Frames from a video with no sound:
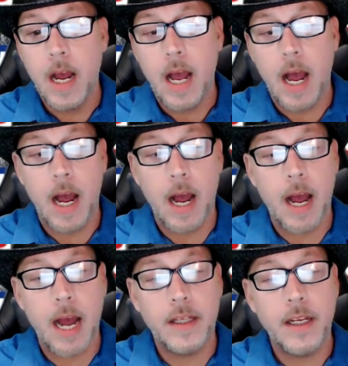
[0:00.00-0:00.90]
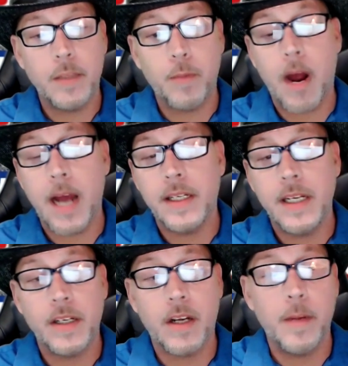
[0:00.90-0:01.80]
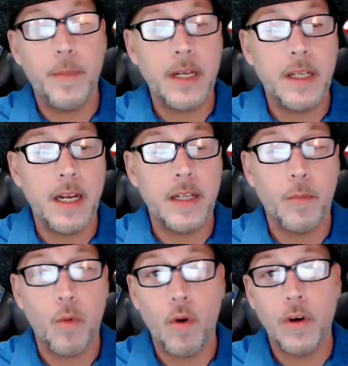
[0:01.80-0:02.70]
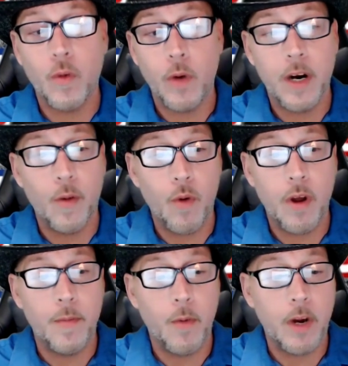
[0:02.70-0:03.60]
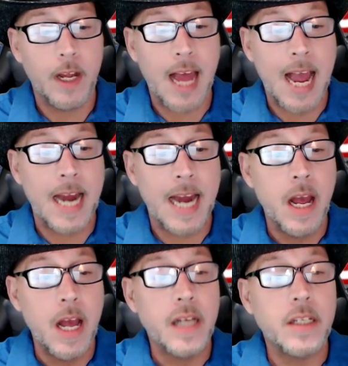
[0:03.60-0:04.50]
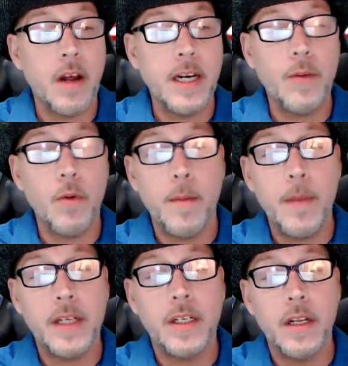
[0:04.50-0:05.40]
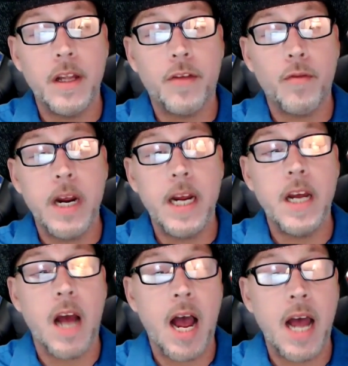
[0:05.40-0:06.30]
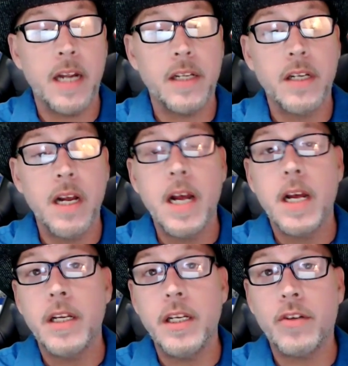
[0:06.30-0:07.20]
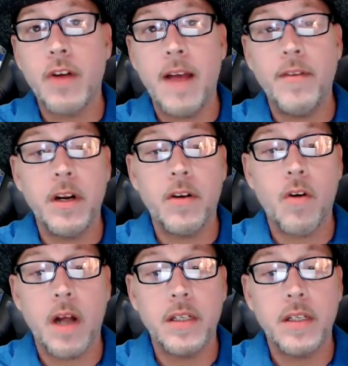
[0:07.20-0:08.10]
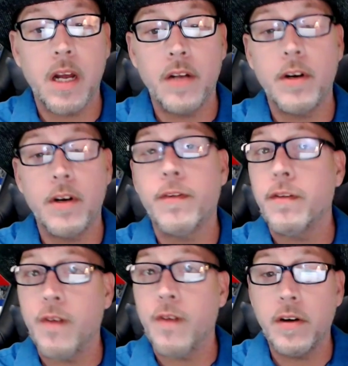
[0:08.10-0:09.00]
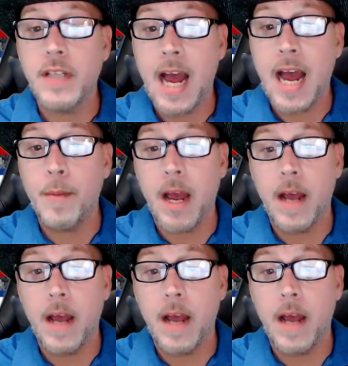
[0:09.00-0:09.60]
at this price, he's a good pick to hit the board, 20-1 morning line. So I did want to mention the 3 Johannes. He's traveling across the country for the first time